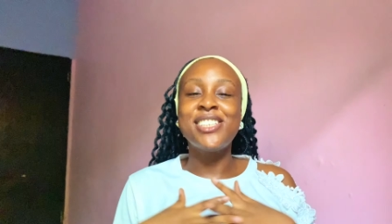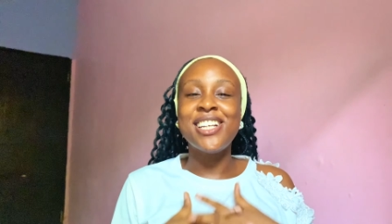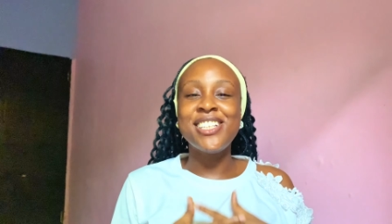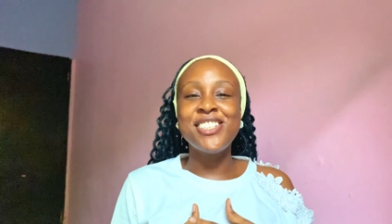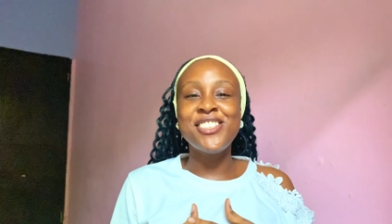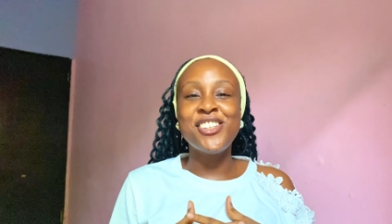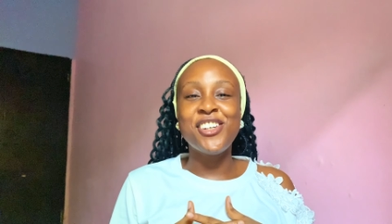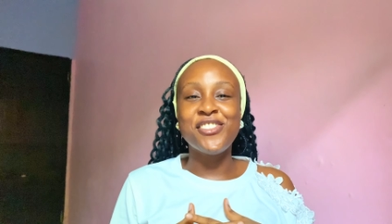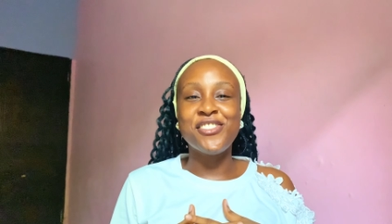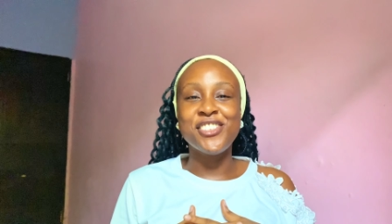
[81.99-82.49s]

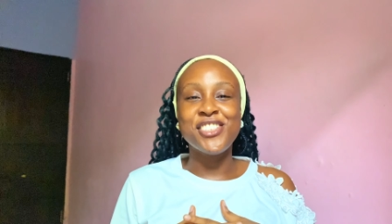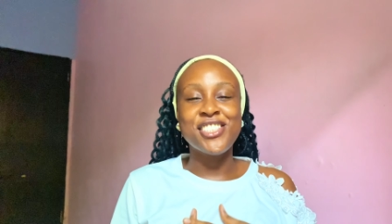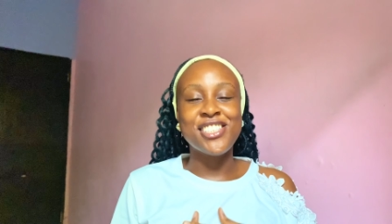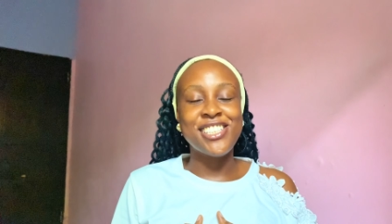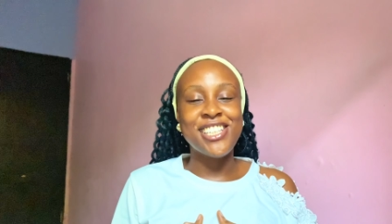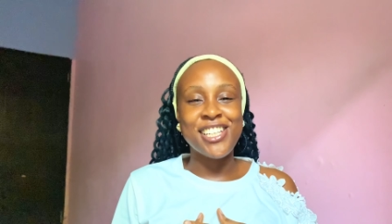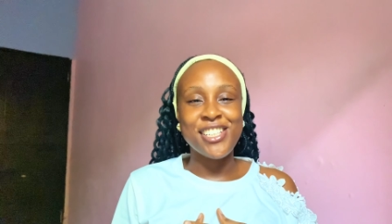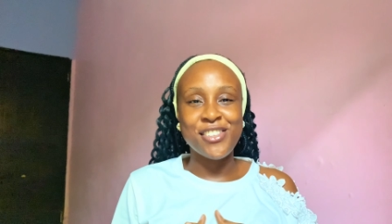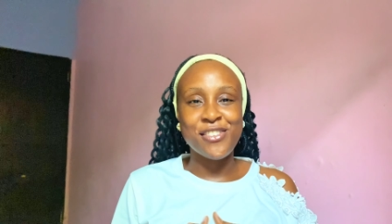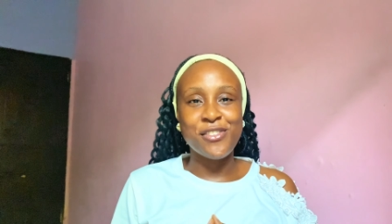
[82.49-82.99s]
Starting off in
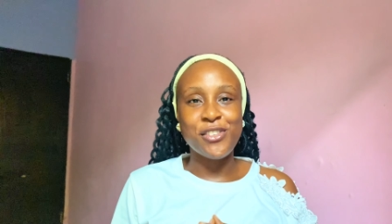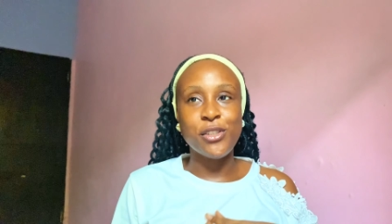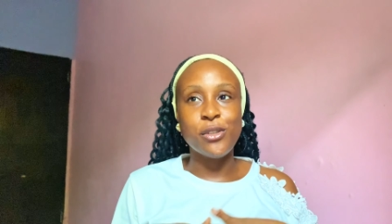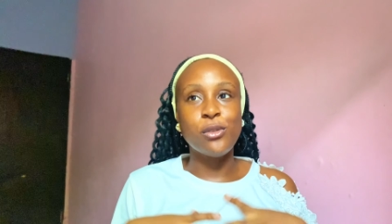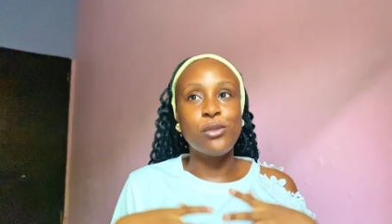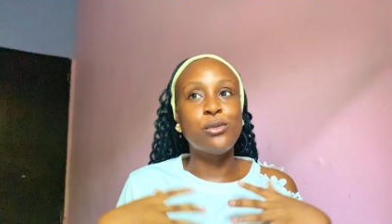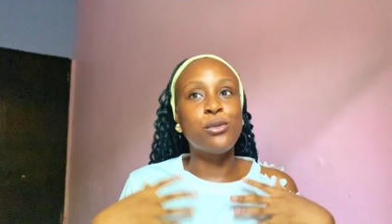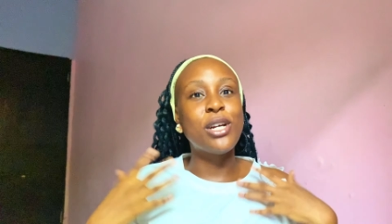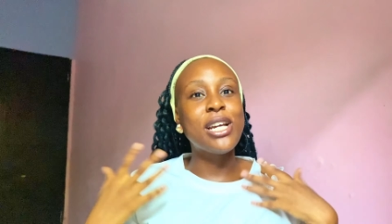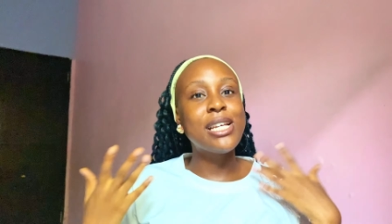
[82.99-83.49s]
today's
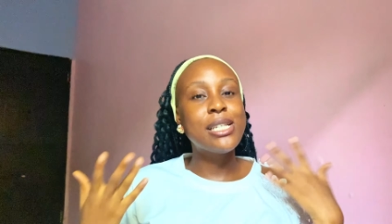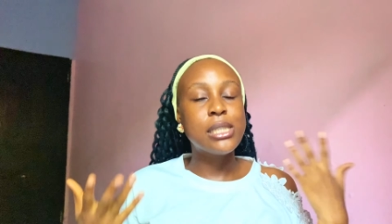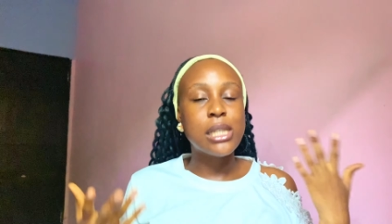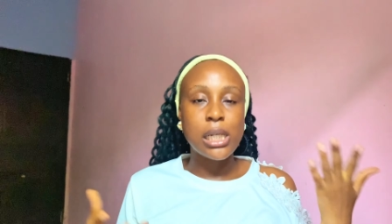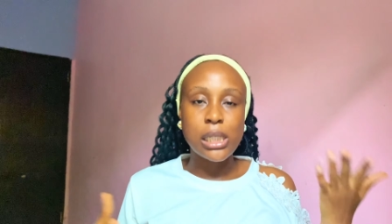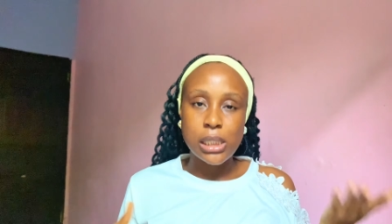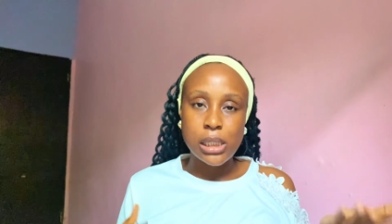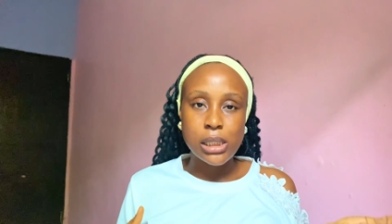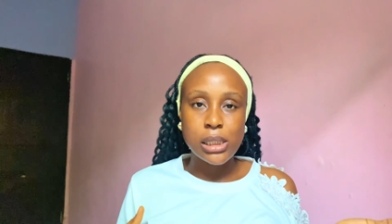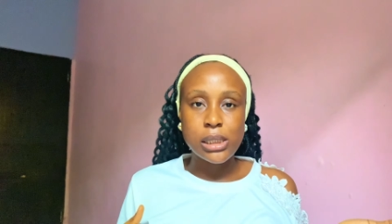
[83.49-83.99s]
video, what
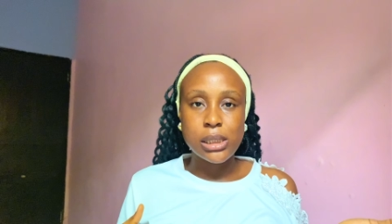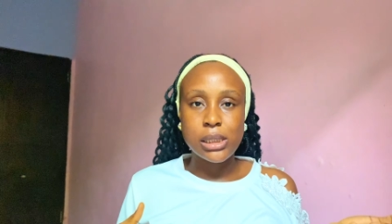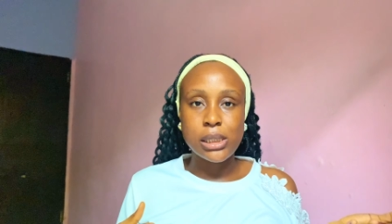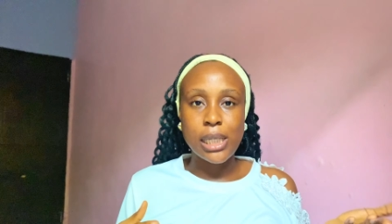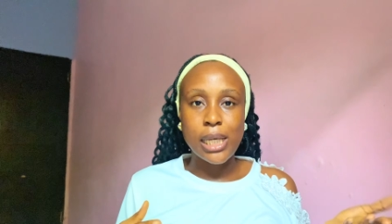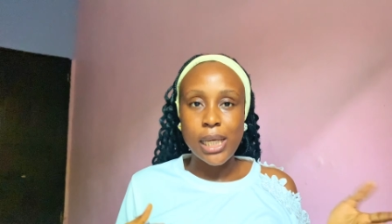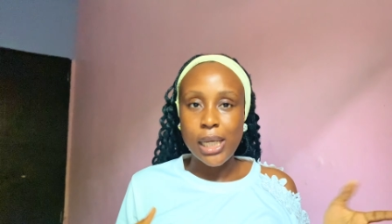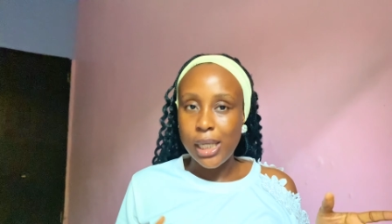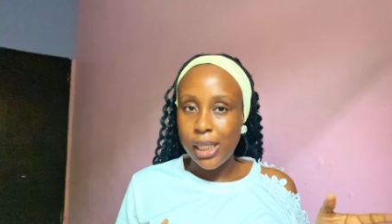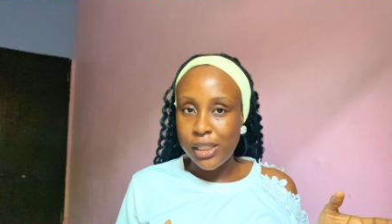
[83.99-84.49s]
exactly is
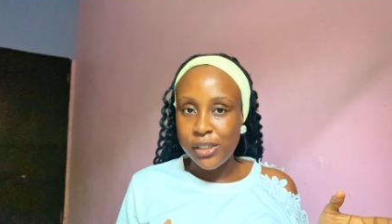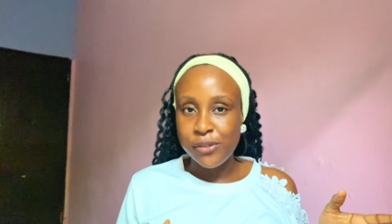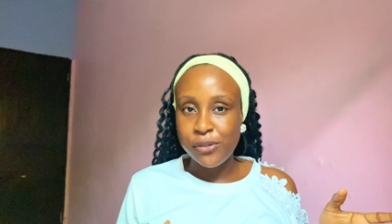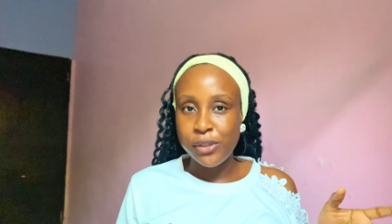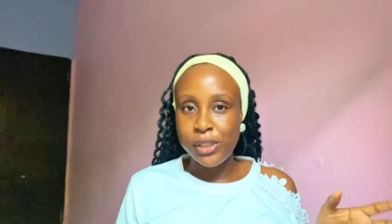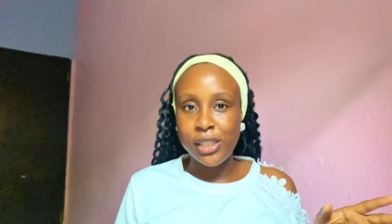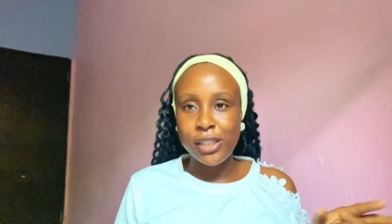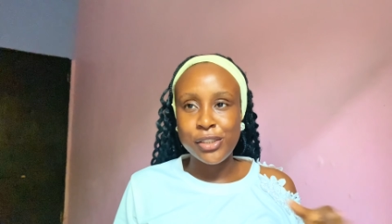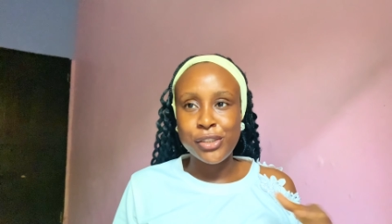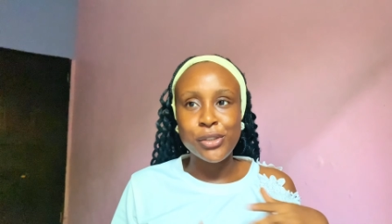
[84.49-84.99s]

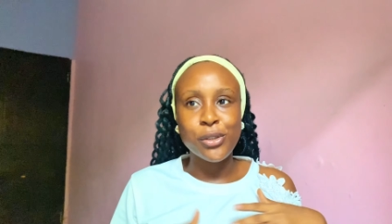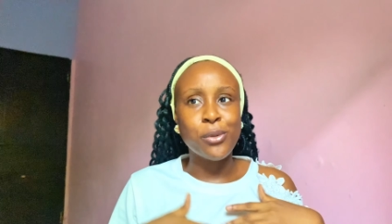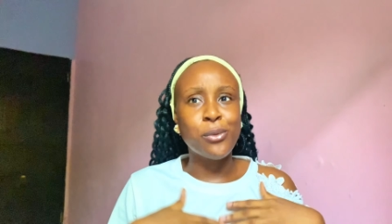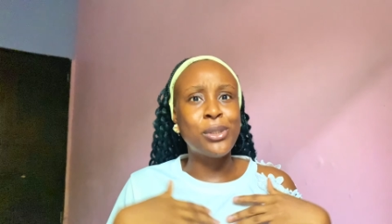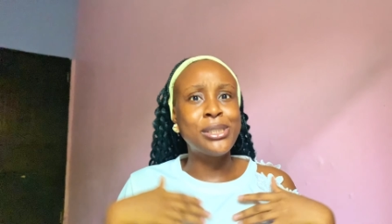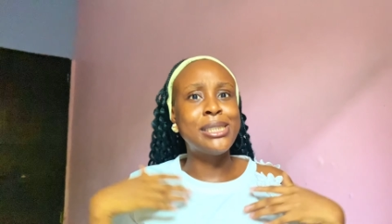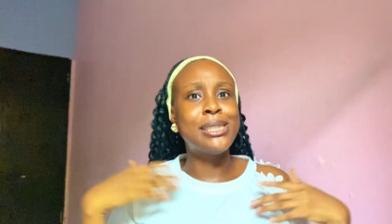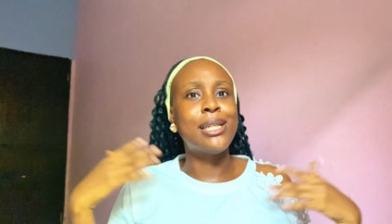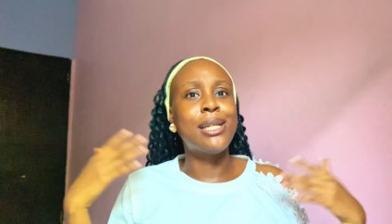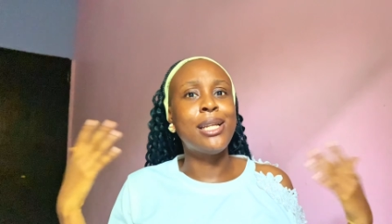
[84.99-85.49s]
exfoliation?
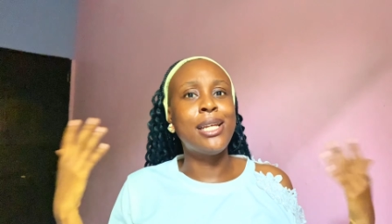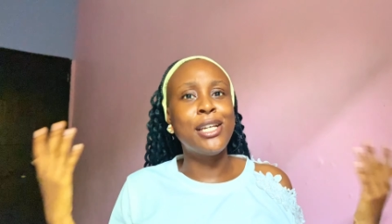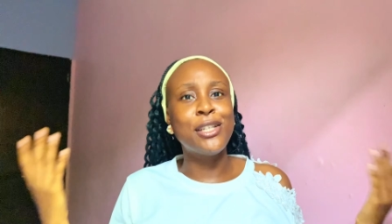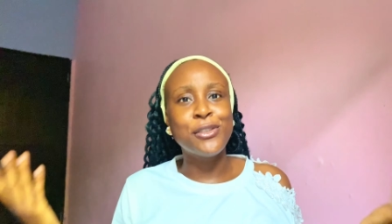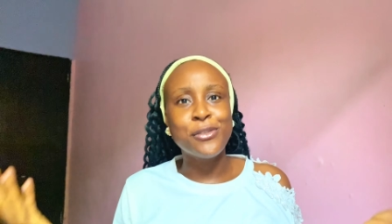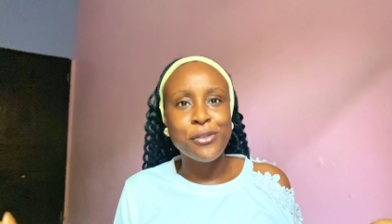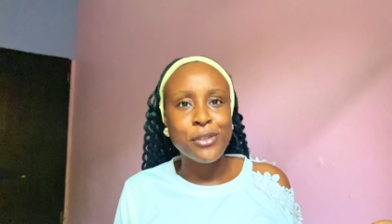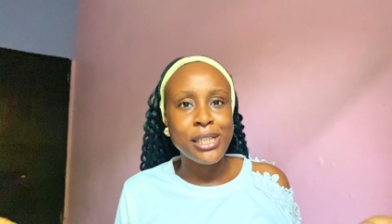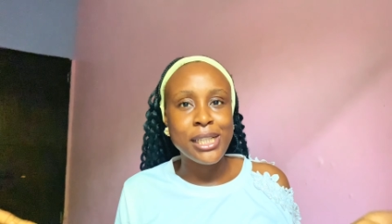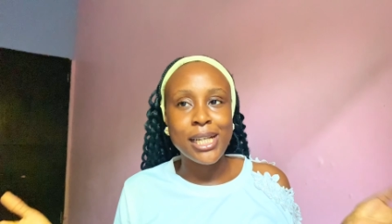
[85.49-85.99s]
What is an
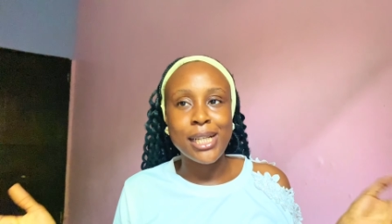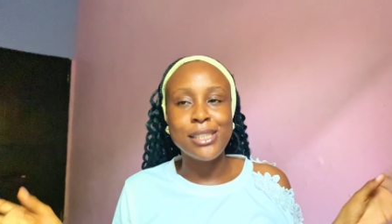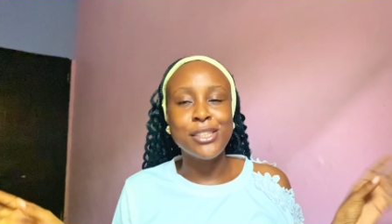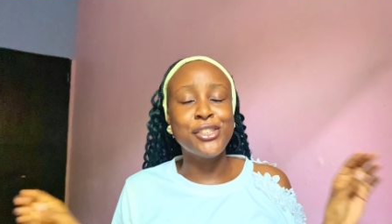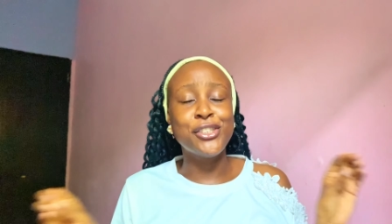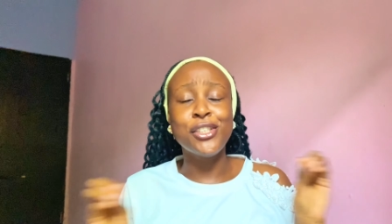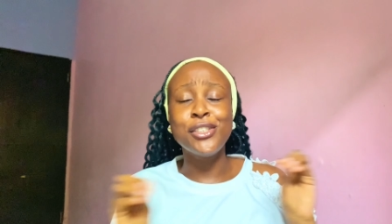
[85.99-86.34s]
exfoliant?